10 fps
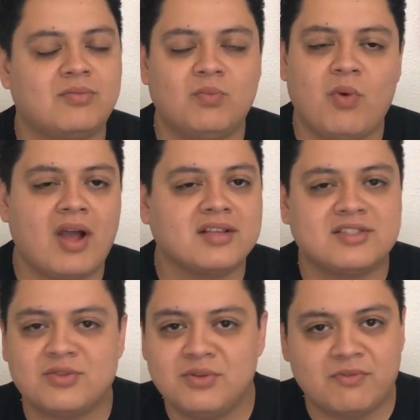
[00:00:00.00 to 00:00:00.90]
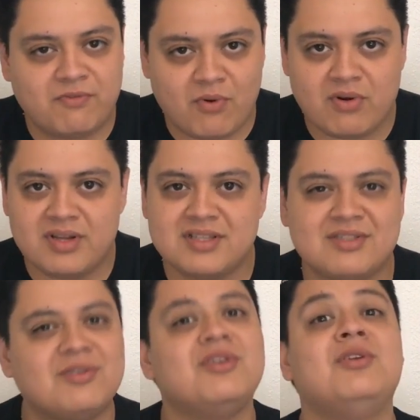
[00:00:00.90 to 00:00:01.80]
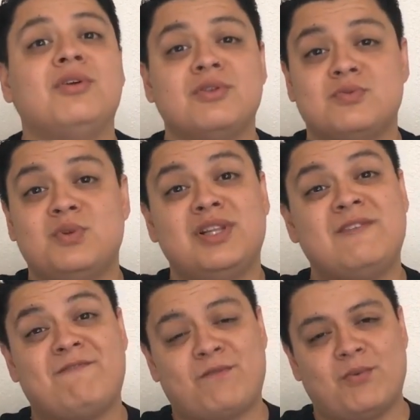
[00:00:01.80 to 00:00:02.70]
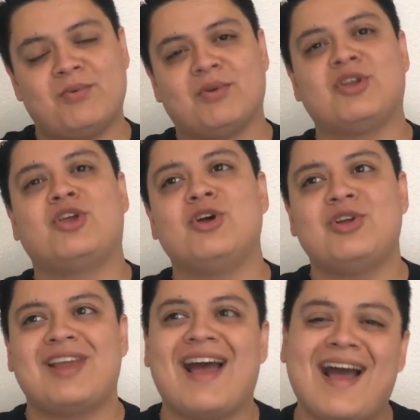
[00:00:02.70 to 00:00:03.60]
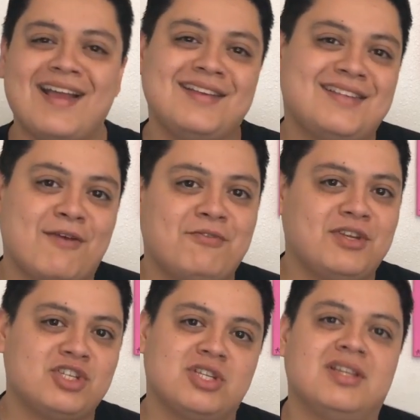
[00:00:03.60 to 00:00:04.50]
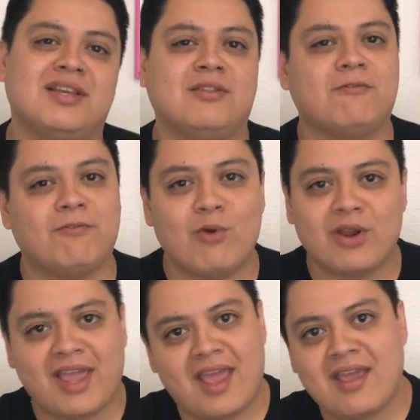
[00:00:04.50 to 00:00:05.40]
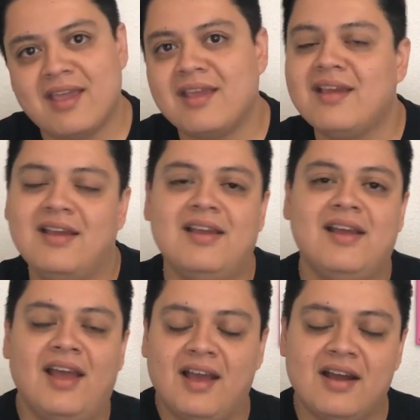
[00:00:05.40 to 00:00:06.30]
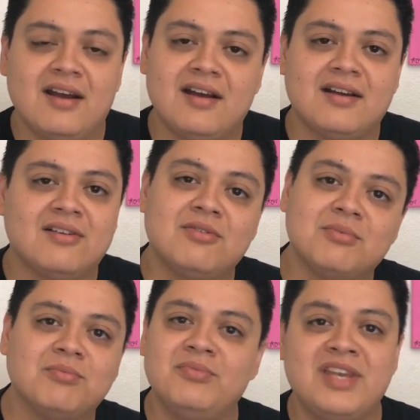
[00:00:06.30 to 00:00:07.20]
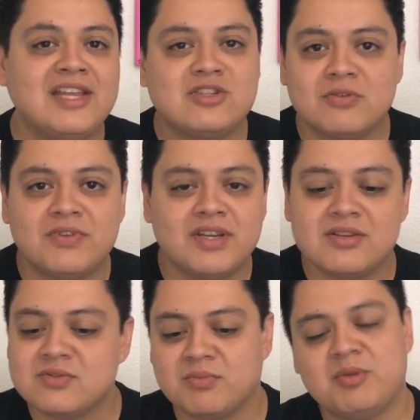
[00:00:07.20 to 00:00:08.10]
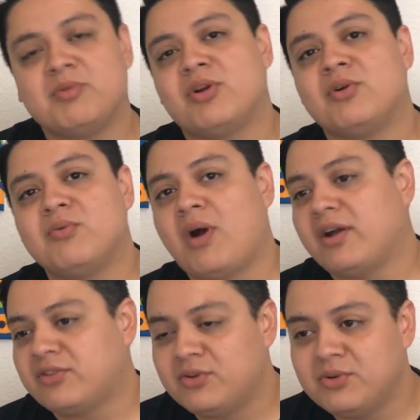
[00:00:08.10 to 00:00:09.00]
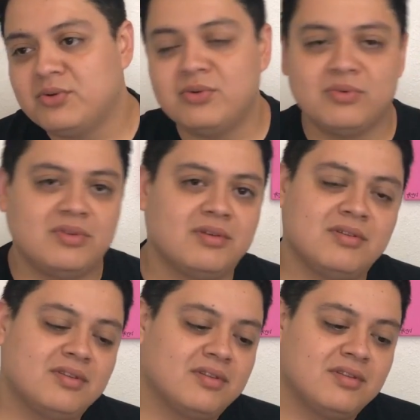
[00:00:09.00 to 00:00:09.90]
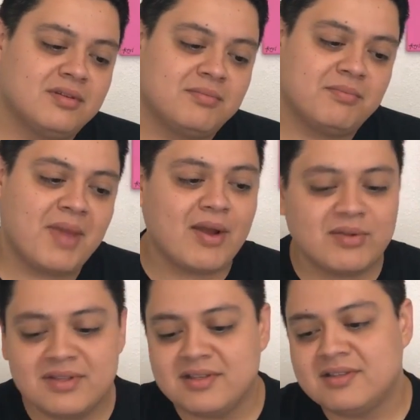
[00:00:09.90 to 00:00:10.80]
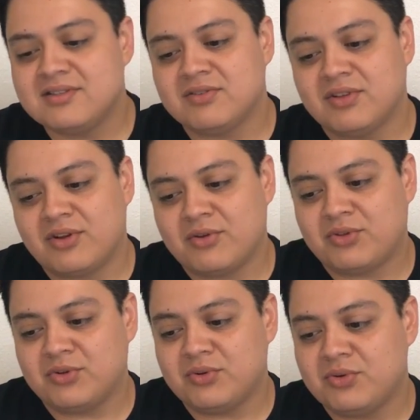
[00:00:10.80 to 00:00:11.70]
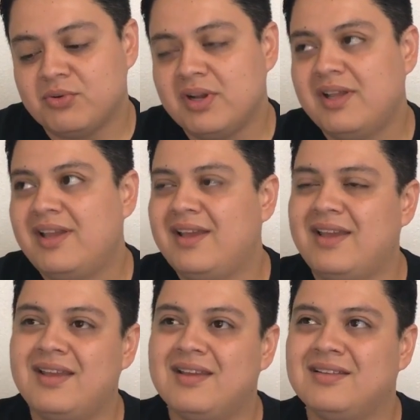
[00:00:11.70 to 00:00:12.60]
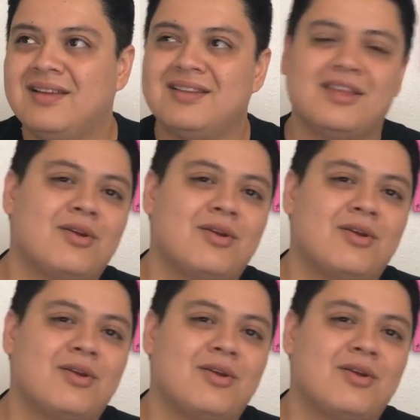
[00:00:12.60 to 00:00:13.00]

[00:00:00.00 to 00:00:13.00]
walks through the forest, or, you know, those really good high definition, like the 4K nature videos where people go walk through the mountains, or they'll go through, and like